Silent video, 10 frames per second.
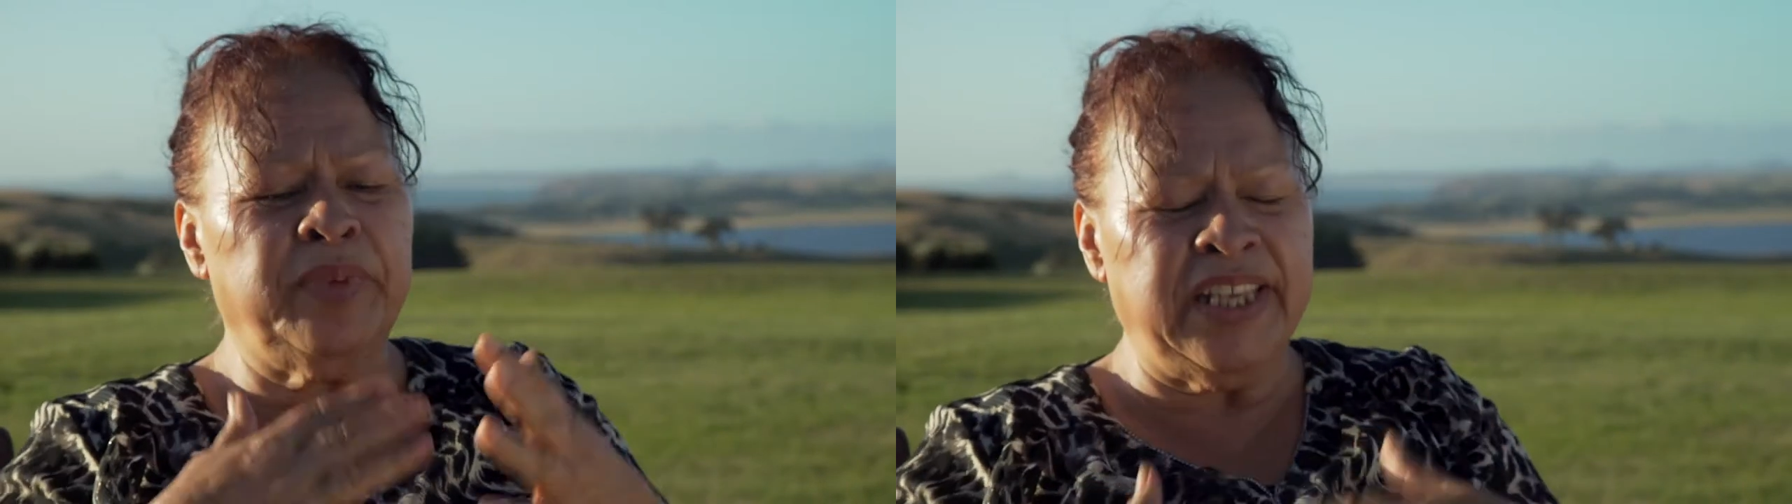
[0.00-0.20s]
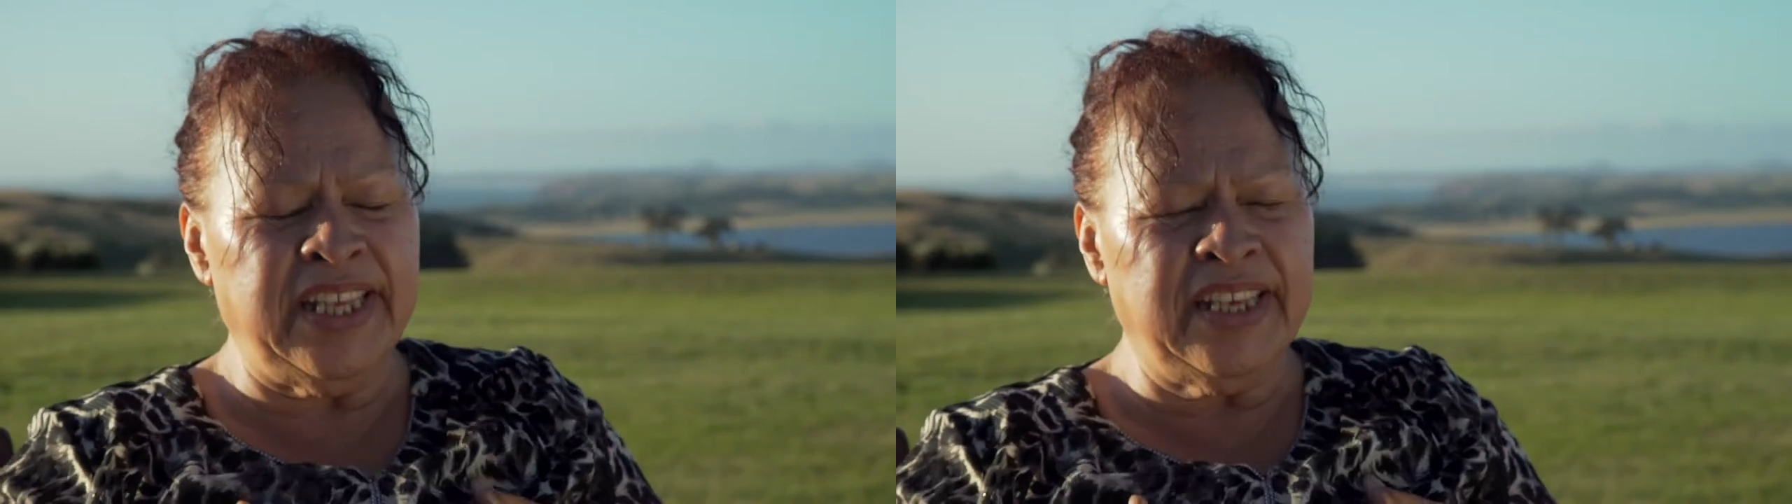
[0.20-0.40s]

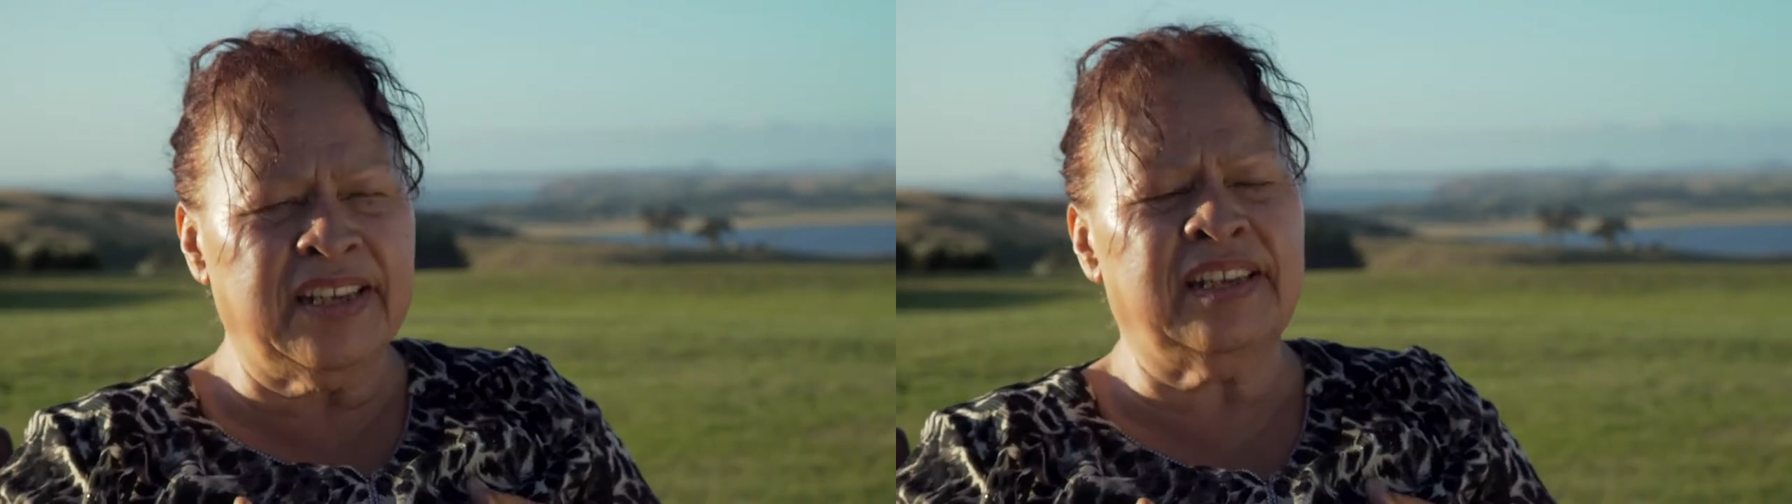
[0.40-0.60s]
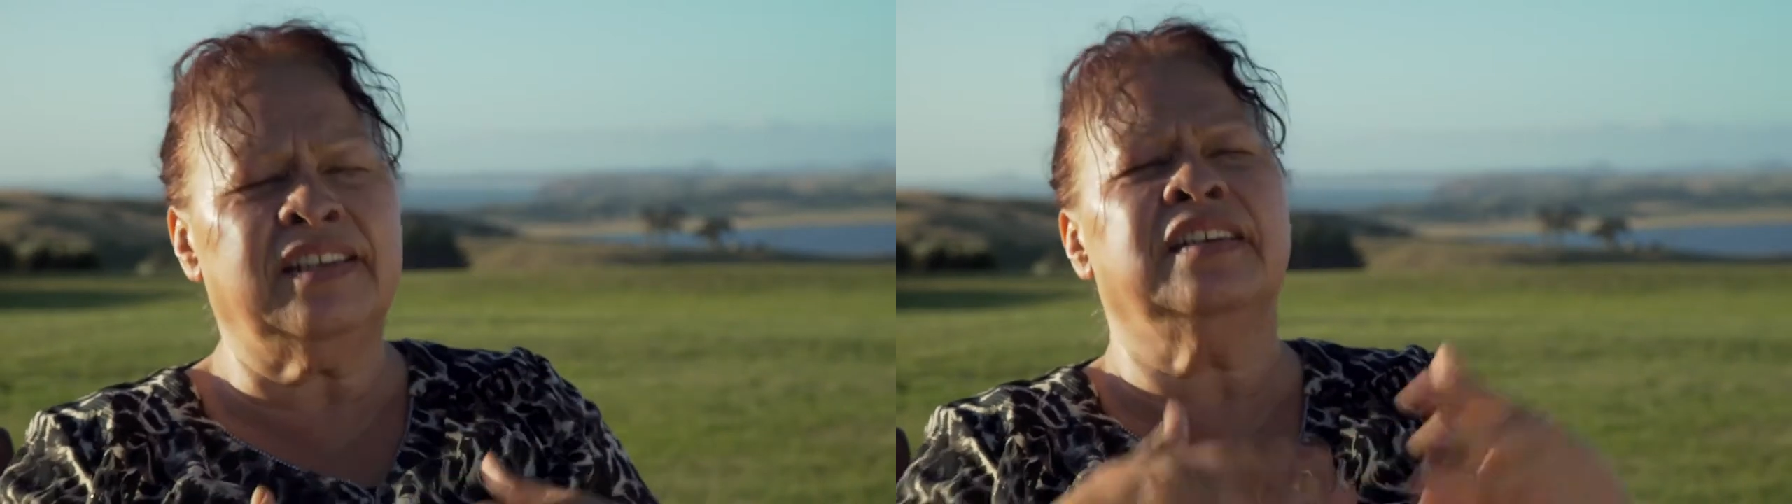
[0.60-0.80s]

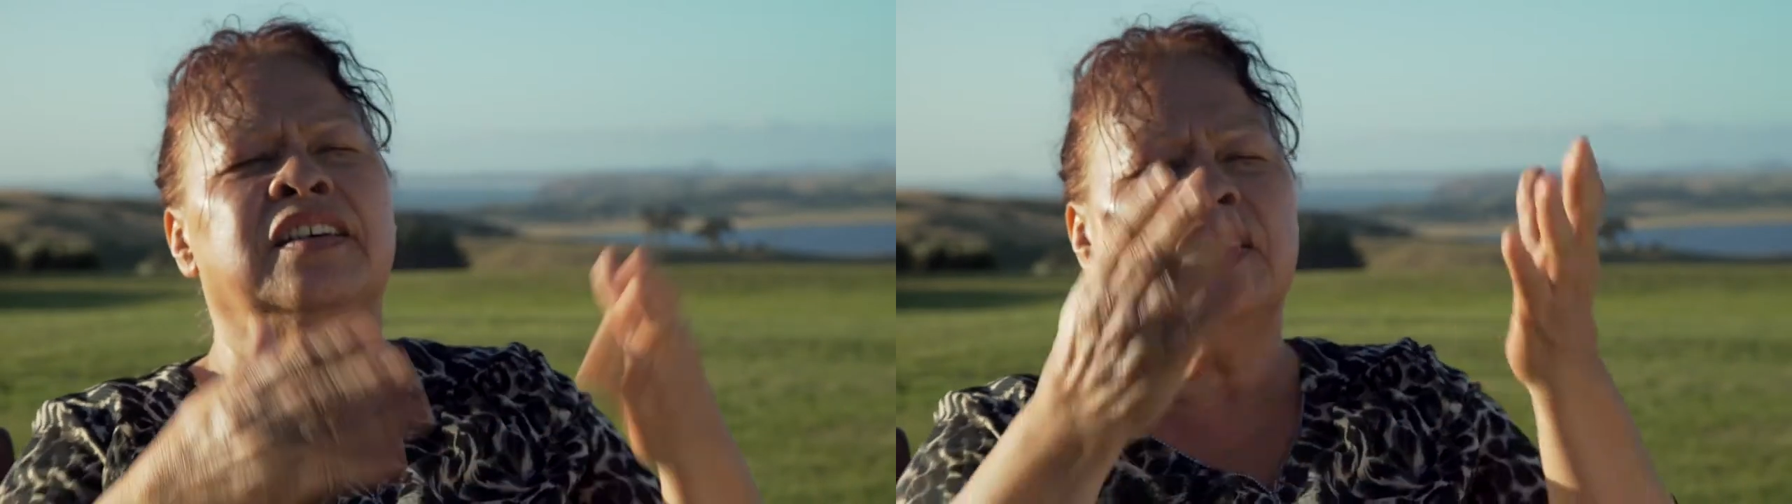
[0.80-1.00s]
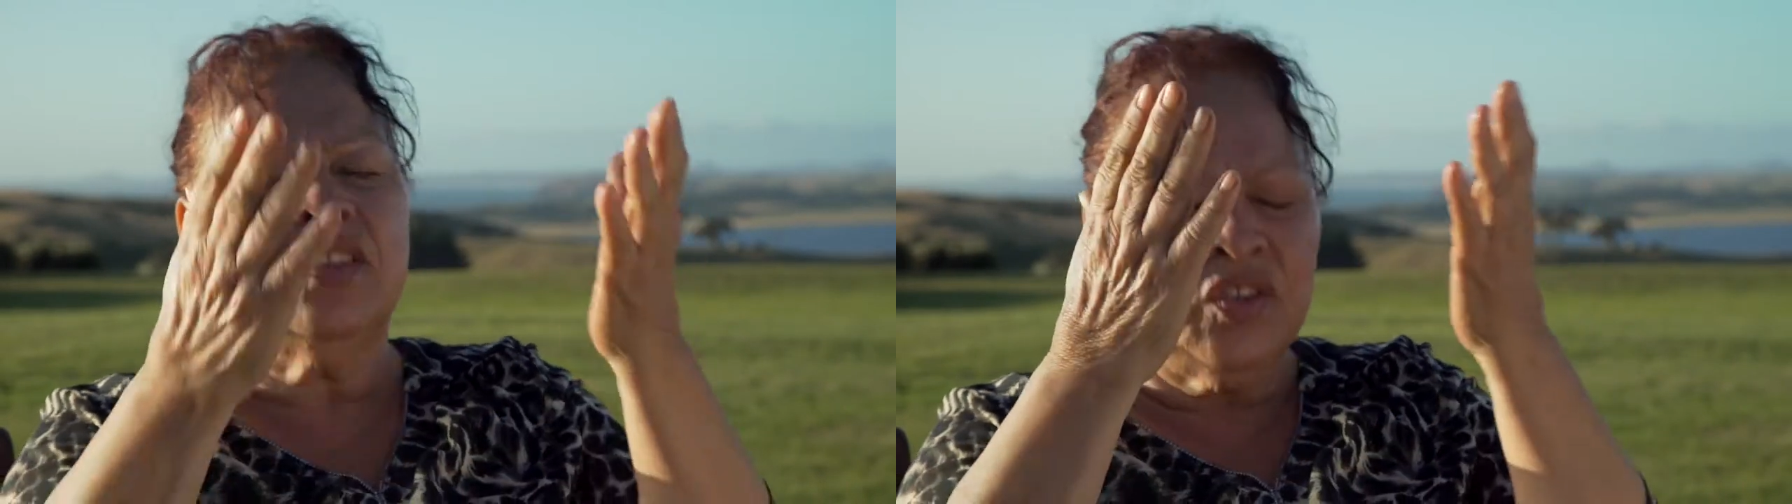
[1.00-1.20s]
here
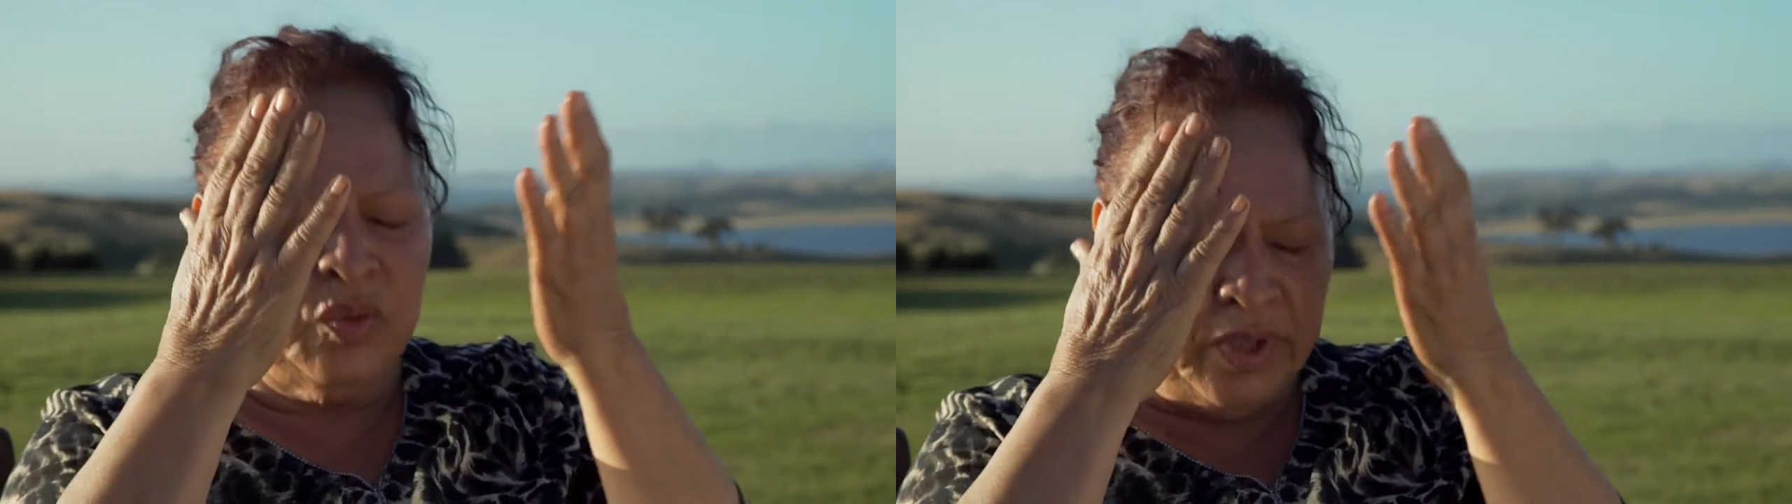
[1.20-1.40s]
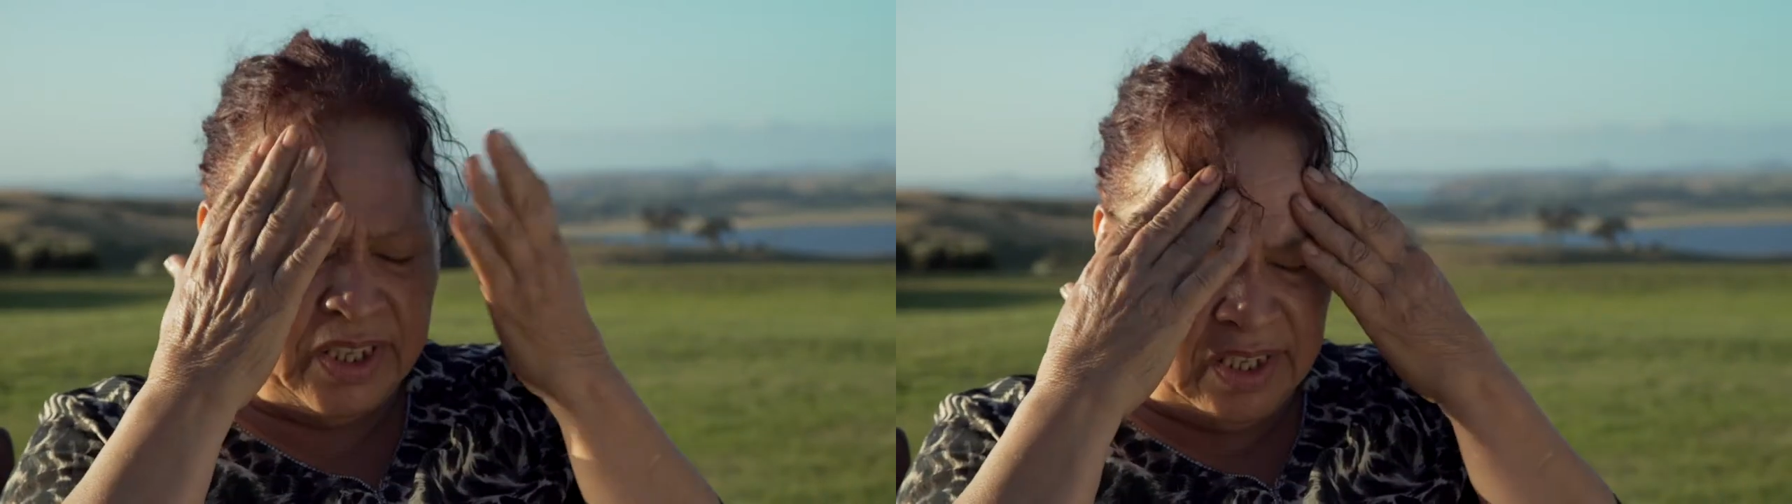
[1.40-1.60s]

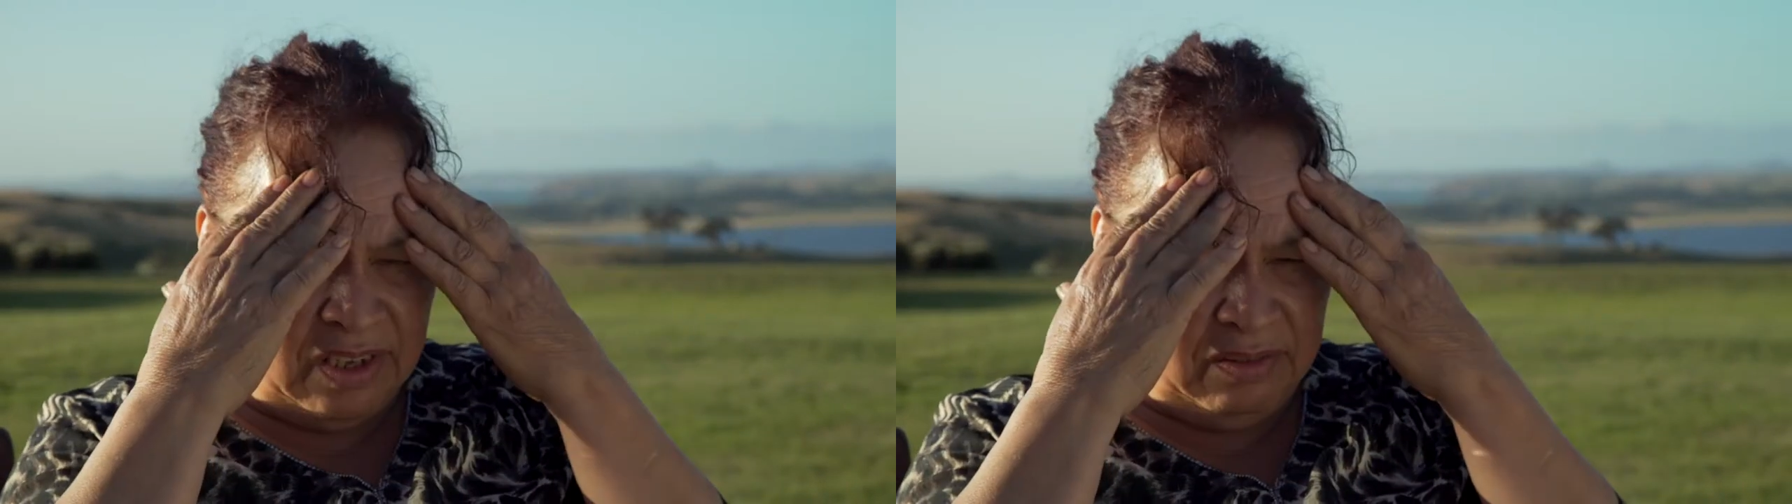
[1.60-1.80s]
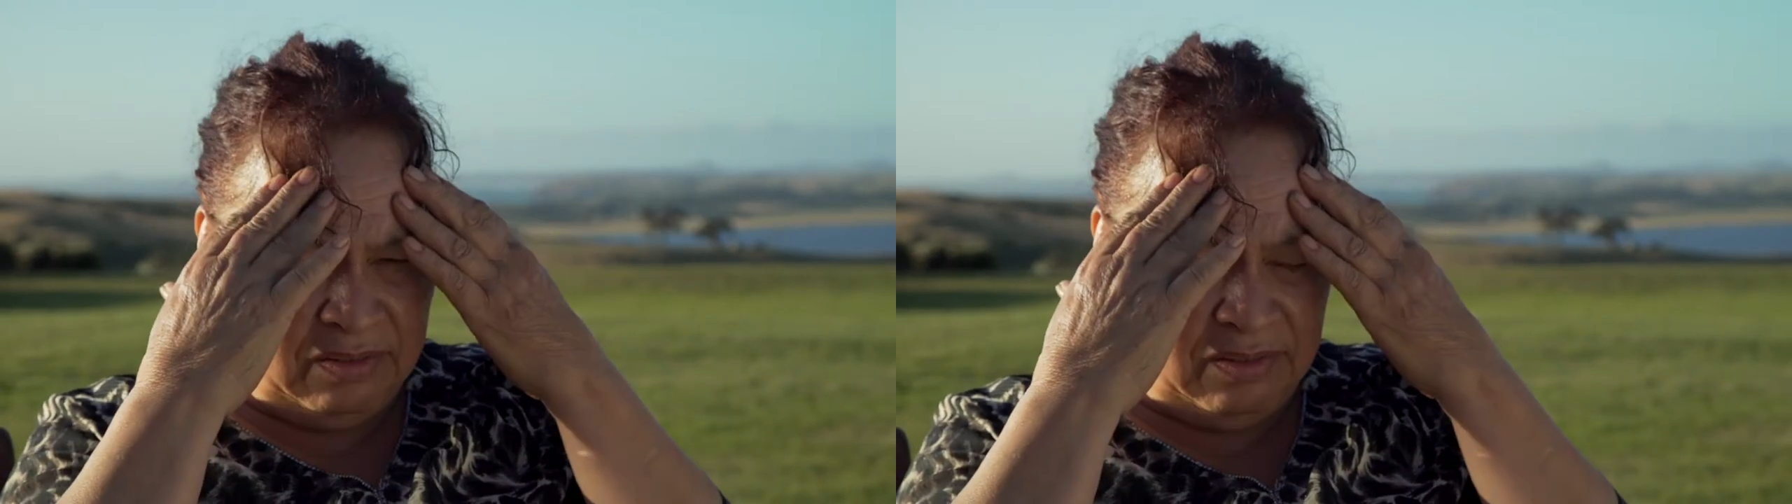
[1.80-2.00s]
to here,